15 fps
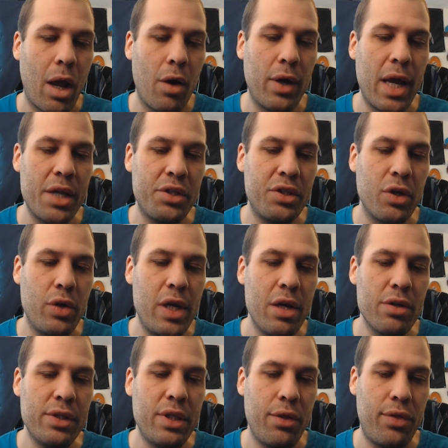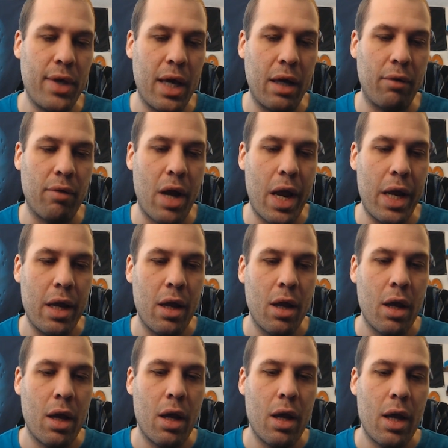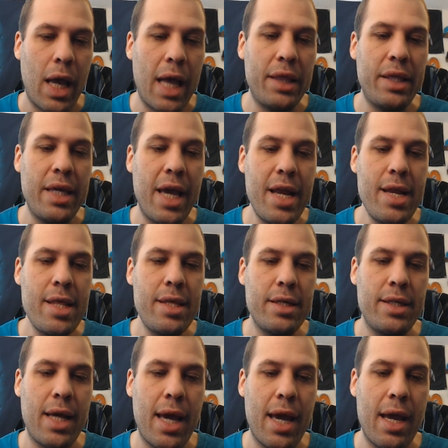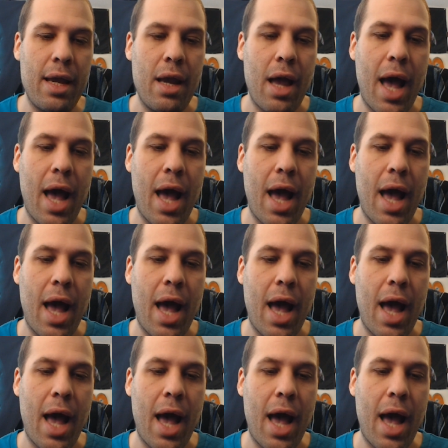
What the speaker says: So here's the thing, right? At the end of the day,